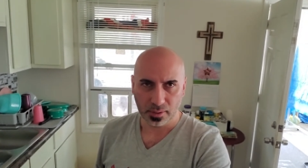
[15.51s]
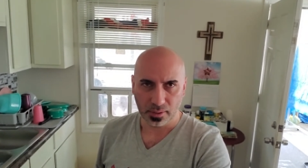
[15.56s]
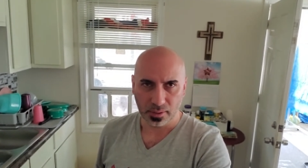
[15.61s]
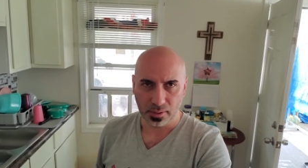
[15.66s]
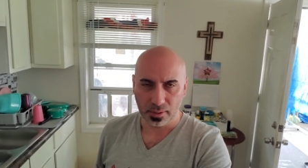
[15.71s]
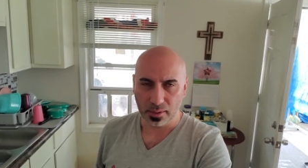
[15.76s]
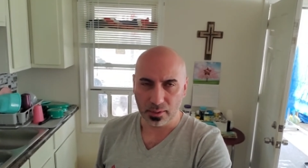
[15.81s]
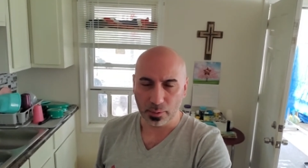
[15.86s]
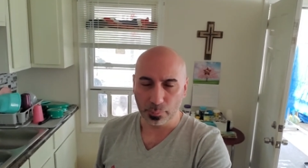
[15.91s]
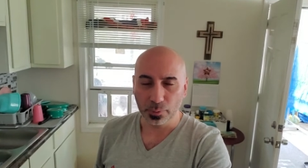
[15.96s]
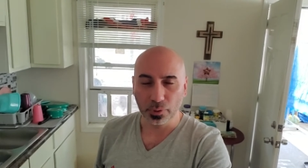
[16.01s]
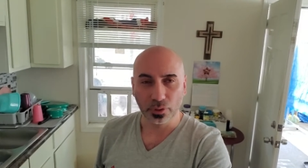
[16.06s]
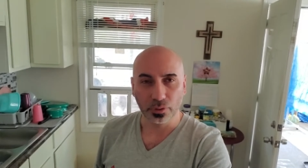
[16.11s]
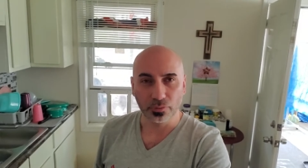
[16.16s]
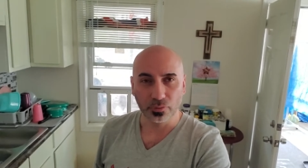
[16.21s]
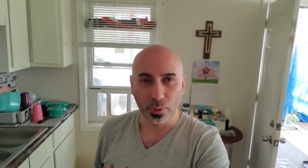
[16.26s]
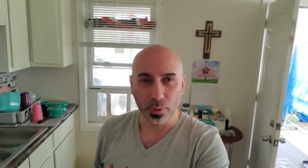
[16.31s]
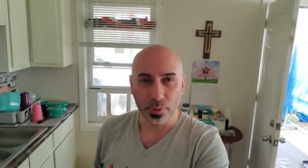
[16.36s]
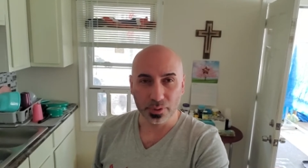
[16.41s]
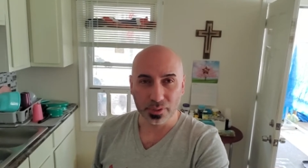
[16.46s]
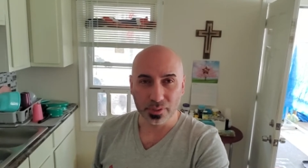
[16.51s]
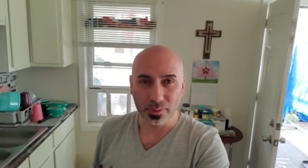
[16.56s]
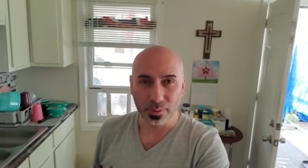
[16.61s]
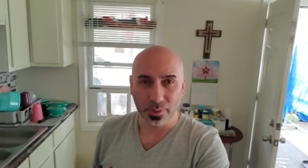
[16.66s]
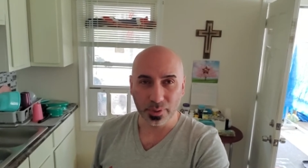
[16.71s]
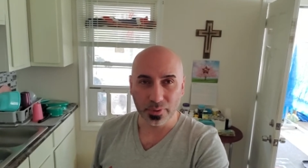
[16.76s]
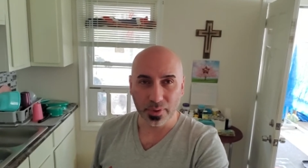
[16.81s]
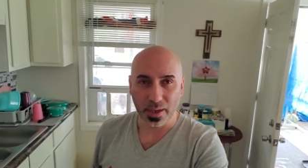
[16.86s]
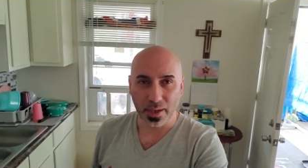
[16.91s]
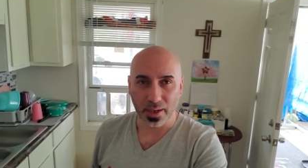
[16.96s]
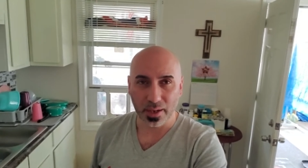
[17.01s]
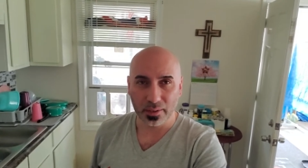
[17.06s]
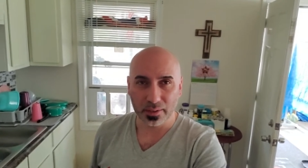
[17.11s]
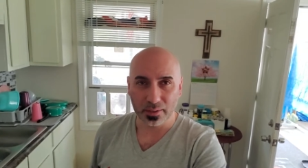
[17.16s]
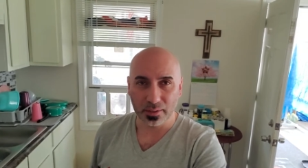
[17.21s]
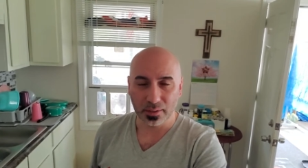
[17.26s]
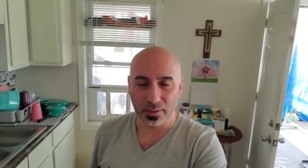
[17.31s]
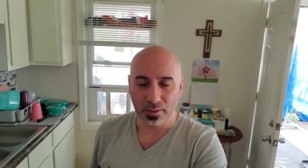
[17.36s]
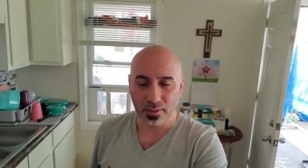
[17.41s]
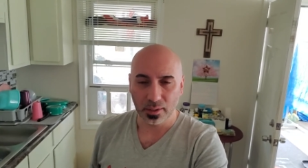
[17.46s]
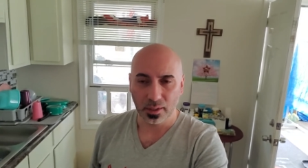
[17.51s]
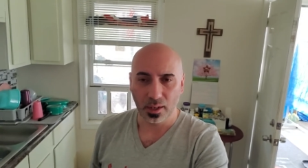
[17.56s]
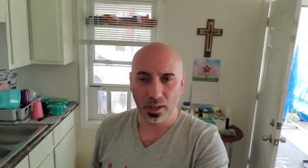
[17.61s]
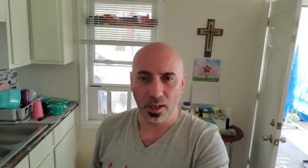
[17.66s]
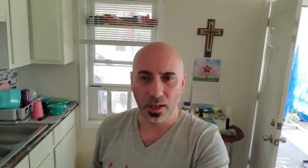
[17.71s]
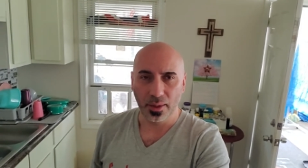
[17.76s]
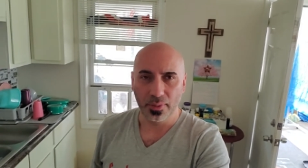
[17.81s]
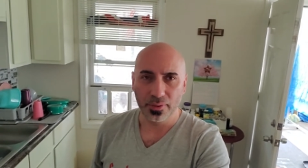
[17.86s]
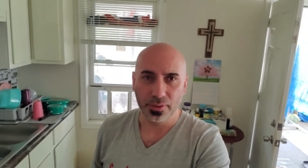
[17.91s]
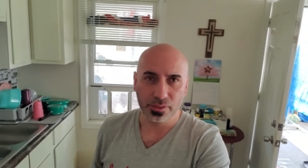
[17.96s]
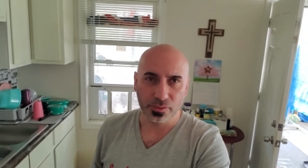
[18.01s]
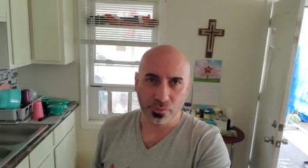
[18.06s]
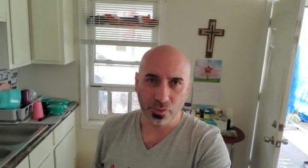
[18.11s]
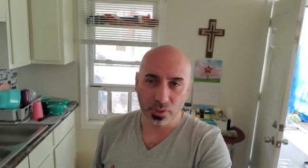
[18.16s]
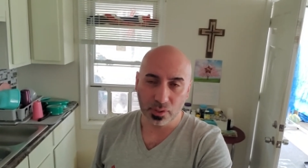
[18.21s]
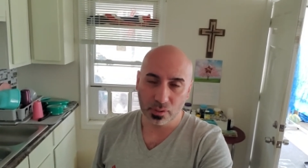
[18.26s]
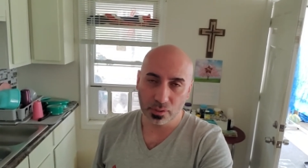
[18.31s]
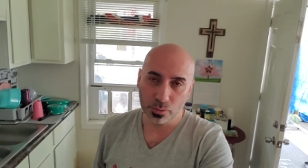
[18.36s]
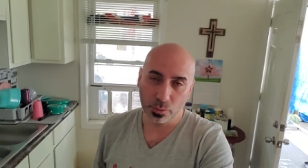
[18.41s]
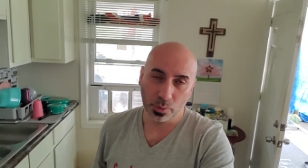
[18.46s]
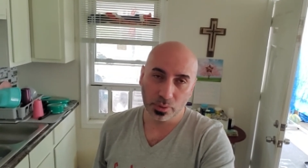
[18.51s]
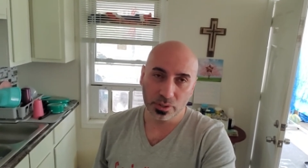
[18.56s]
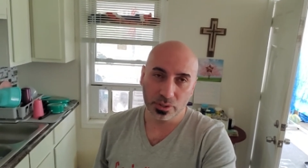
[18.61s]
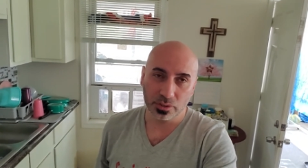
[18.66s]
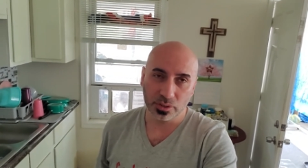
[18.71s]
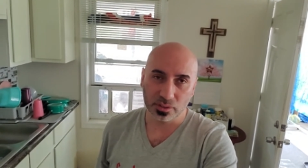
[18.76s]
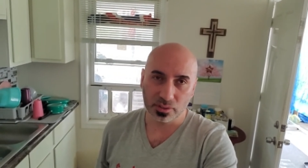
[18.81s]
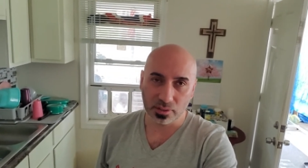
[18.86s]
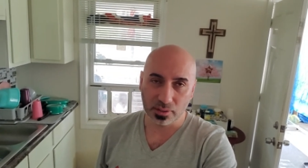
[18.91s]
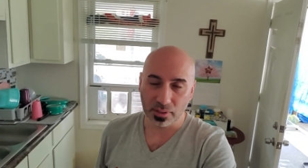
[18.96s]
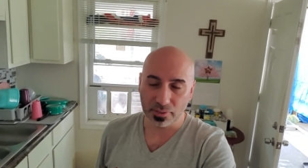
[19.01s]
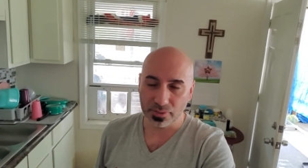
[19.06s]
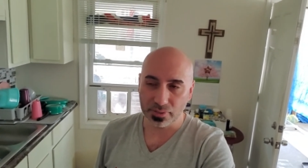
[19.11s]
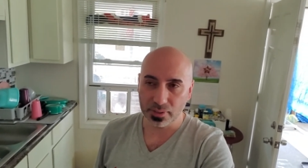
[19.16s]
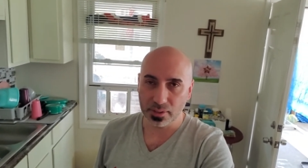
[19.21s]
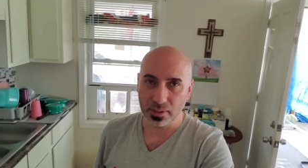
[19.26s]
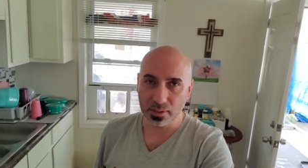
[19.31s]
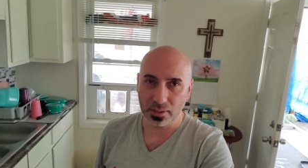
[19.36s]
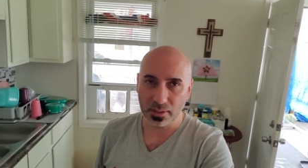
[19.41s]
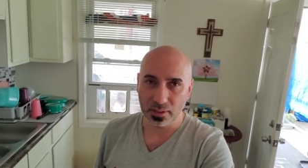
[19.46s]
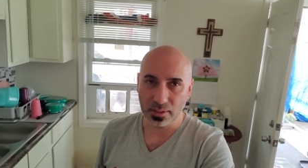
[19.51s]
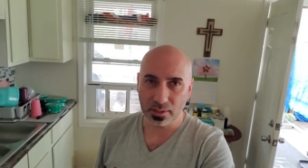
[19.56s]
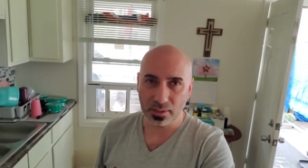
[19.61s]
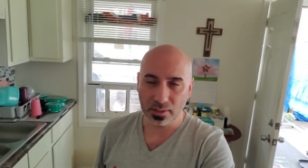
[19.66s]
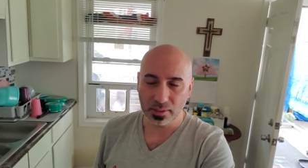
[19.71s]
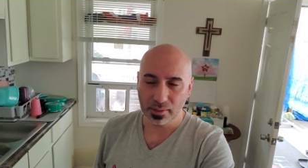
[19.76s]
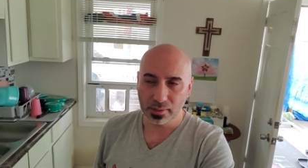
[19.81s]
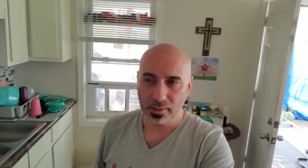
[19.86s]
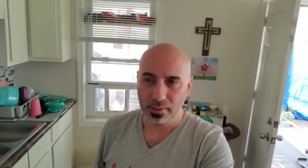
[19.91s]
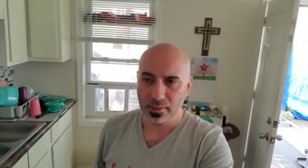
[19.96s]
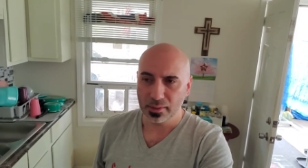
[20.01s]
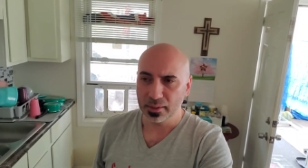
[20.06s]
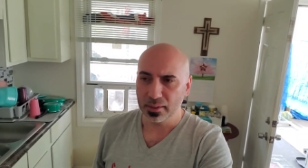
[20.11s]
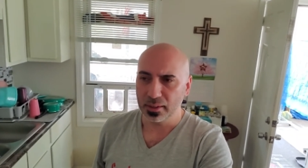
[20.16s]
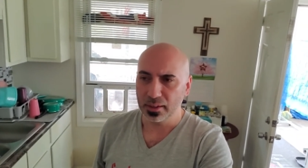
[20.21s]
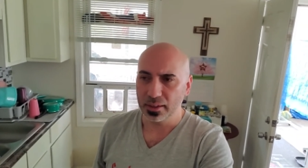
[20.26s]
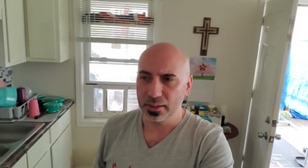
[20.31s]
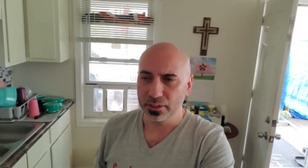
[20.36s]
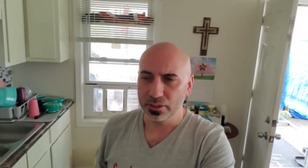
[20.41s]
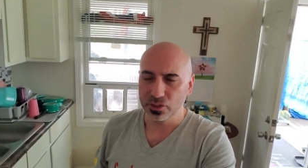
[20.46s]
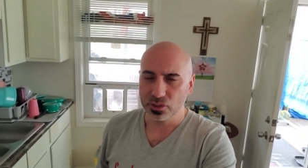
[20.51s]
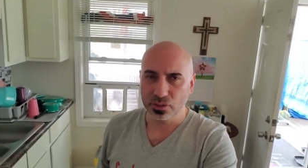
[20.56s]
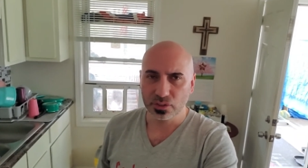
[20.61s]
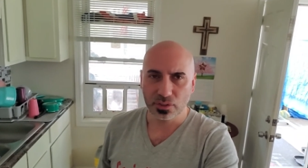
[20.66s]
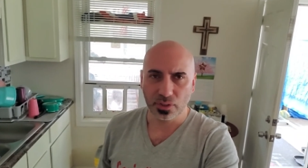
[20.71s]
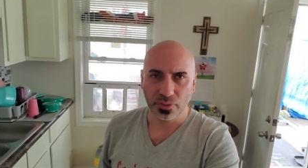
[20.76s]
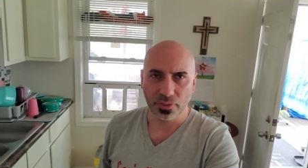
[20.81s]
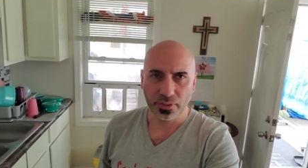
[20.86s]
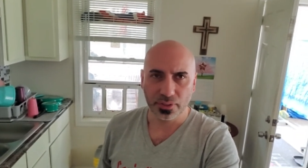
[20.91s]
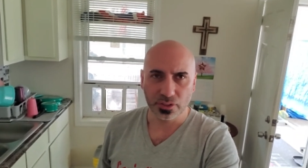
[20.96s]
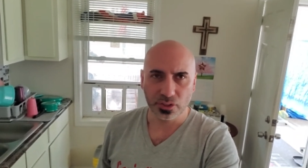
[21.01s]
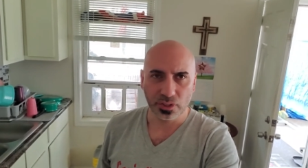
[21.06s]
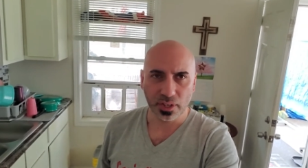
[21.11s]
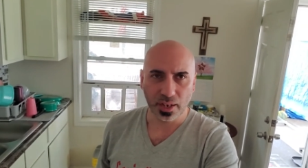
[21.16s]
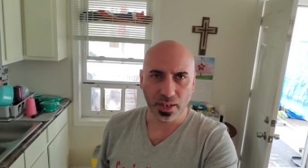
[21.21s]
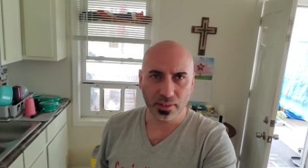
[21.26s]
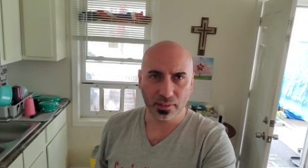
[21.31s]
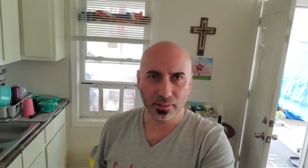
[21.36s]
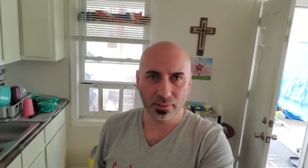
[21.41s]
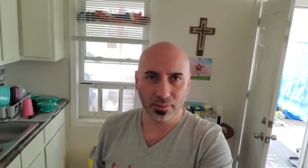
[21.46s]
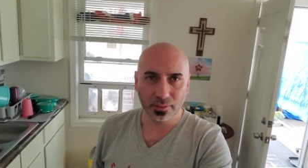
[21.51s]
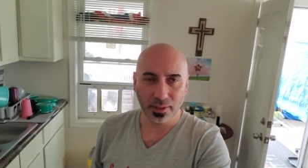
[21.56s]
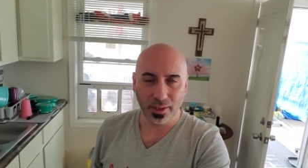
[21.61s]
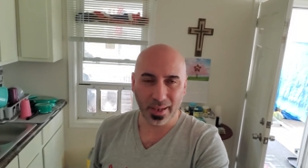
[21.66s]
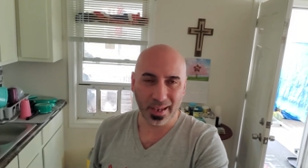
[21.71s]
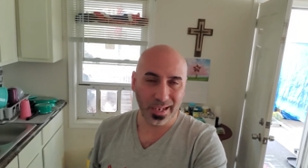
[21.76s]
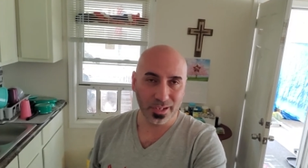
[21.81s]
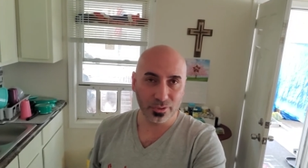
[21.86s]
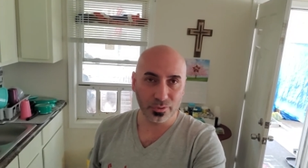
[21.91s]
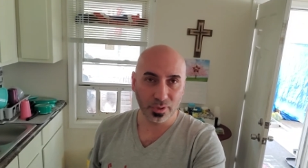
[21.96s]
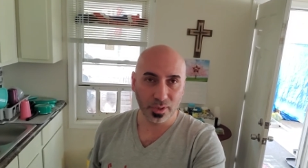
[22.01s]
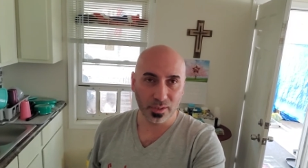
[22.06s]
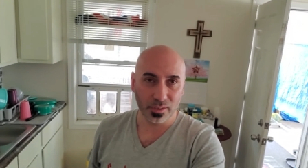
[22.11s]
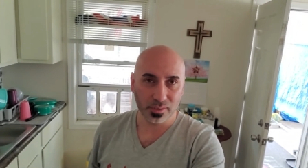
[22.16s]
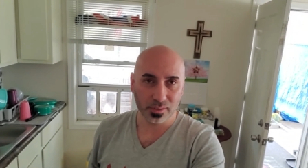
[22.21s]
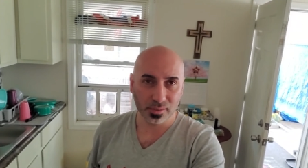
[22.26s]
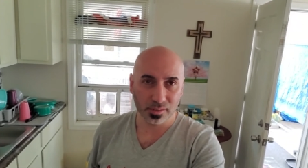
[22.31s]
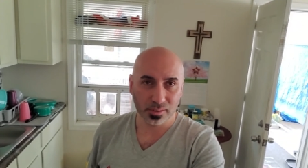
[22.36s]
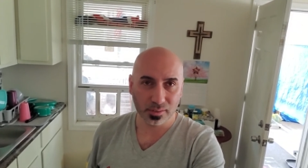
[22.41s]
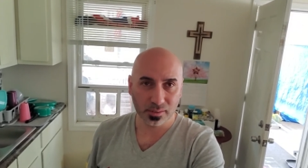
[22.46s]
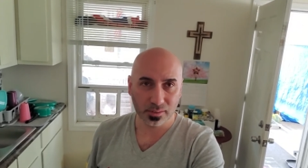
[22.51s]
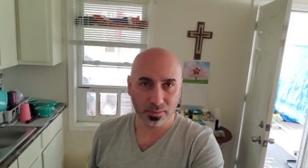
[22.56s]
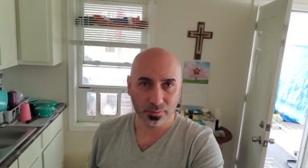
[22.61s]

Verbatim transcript: And I'm looking forward to doing that. Uh, this video is really just to get the, uh, the channel address